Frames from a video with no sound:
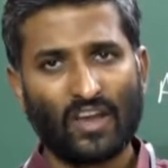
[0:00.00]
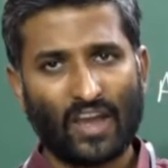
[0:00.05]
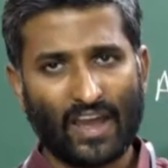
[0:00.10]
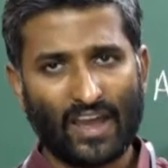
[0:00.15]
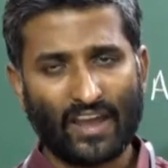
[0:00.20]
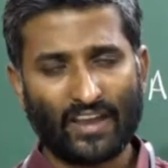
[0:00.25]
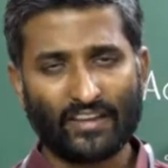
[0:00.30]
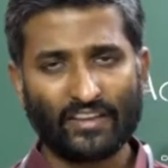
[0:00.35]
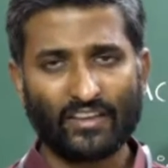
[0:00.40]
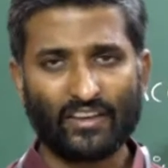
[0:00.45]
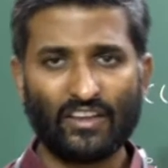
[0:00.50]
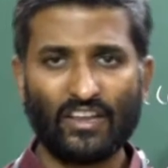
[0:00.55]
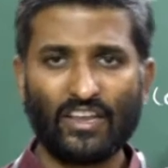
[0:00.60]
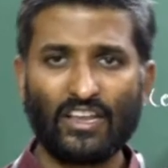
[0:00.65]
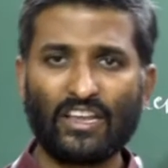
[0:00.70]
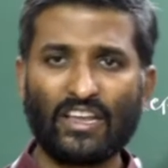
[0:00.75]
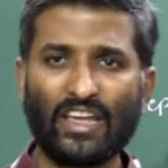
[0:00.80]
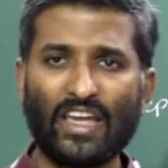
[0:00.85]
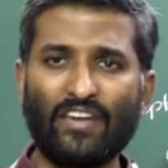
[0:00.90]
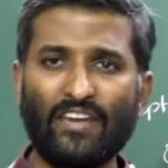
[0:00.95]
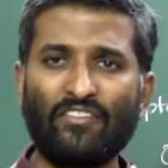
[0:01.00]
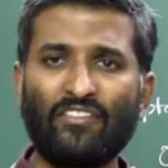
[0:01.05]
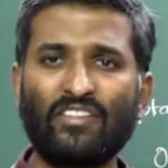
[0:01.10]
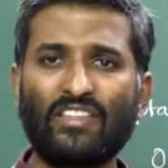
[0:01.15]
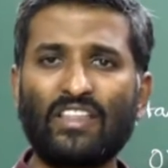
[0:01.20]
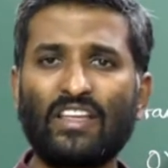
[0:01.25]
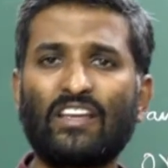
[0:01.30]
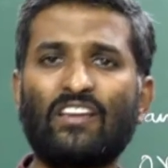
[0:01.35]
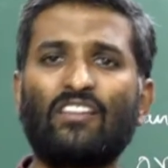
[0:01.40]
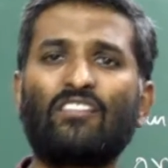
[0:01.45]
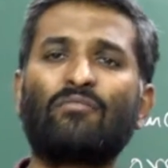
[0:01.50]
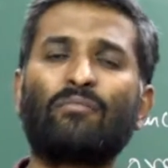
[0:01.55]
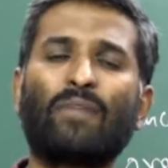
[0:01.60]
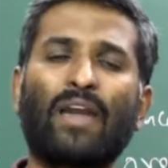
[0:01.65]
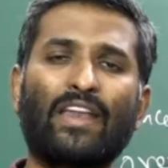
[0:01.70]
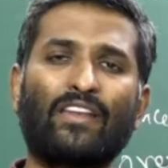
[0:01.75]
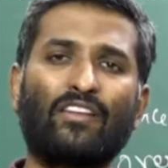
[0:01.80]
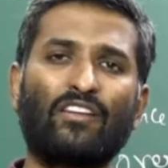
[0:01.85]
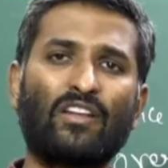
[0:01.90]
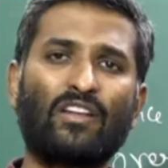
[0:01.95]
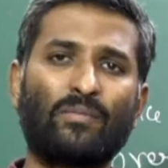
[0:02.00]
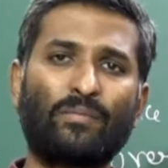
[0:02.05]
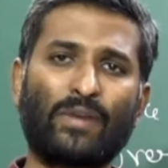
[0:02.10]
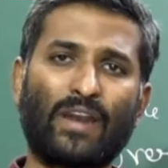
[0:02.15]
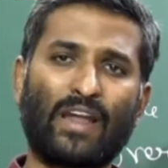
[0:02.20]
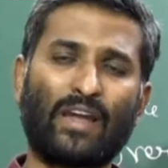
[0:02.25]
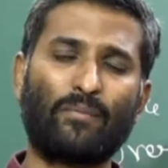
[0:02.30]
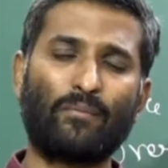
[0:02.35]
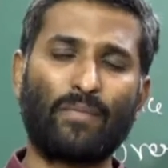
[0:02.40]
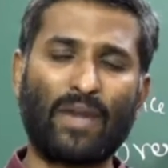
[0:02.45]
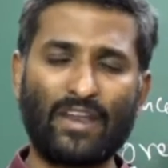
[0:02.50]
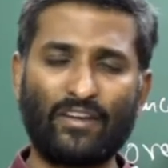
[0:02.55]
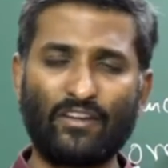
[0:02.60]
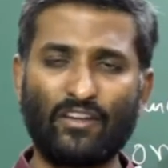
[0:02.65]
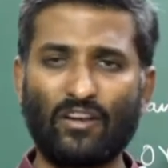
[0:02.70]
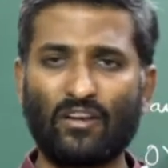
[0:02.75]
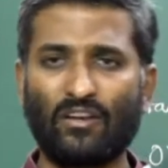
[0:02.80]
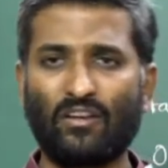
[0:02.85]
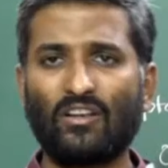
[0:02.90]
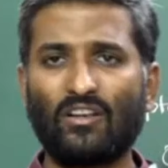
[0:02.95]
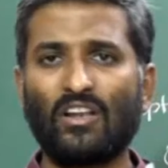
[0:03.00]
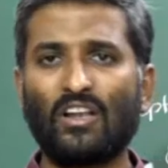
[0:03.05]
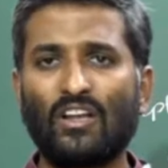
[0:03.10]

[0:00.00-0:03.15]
and everything is manual.